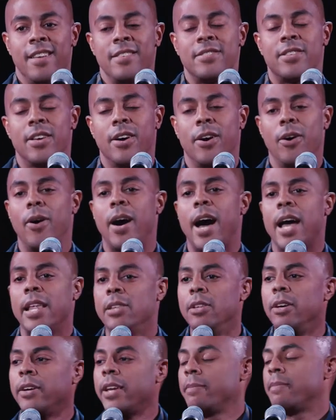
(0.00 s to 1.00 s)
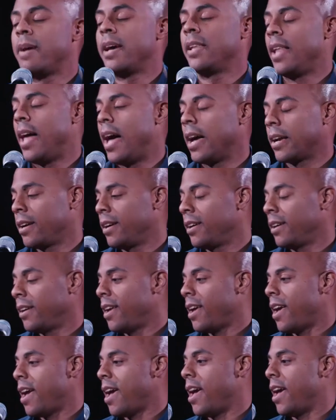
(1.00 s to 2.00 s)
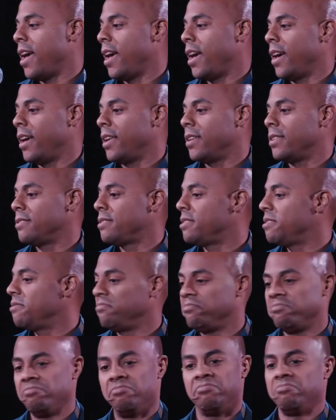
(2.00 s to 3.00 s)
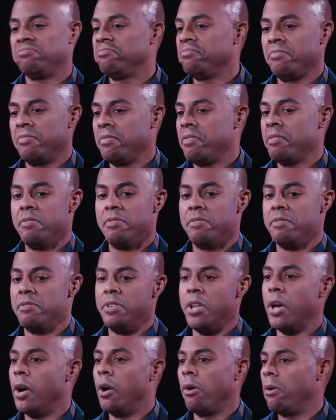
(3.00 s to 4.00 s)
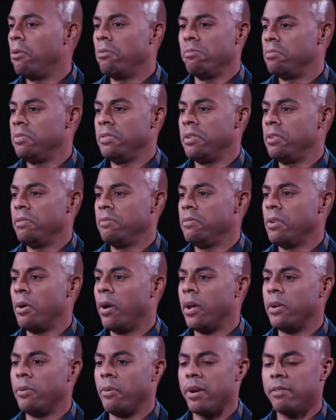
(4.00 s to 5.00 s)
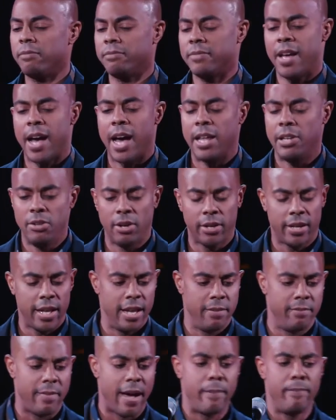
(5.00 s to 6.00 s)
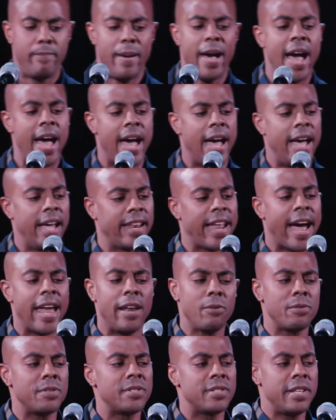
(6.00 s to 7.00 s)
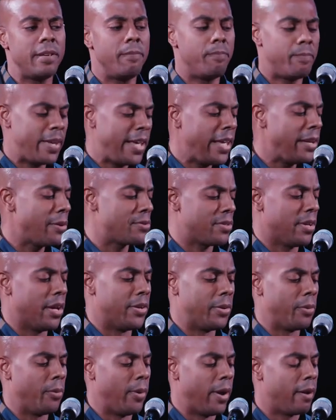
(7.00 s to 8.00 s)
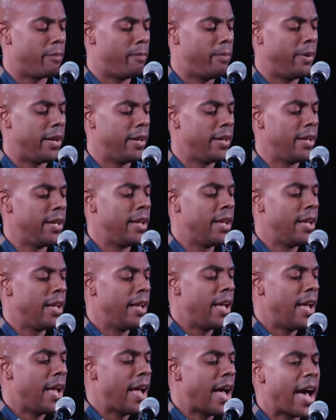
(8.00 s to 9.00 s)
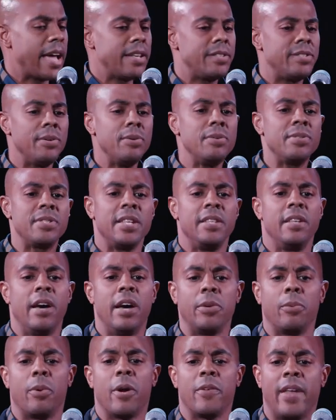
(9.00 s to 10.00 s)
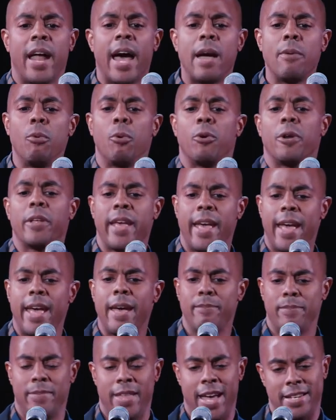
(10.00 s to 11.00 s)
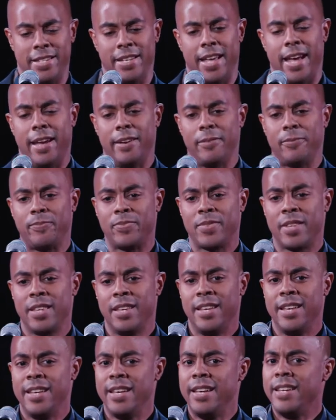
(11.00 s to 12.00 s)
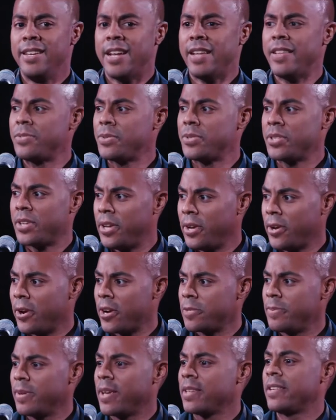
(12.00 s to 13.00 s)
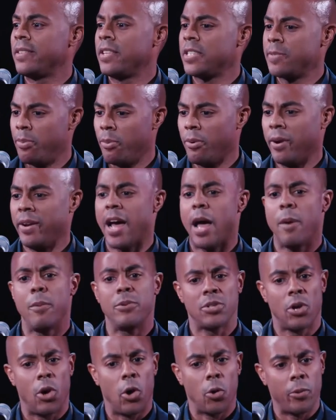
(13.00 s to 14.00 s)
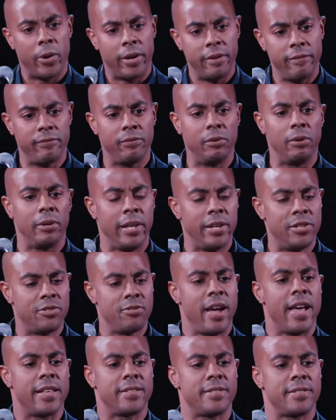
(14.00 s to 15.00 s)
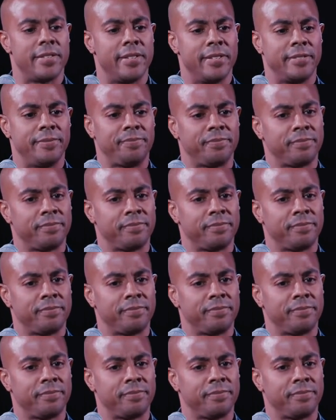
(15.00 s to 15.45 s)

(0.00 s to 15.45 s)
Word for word: So I look in my locker and no, no underwear. I look in my bag and I don't see Peter's underwear, but I do see the underwear that I wore to camp that day. And this was curious because at this point I was already fully dressed.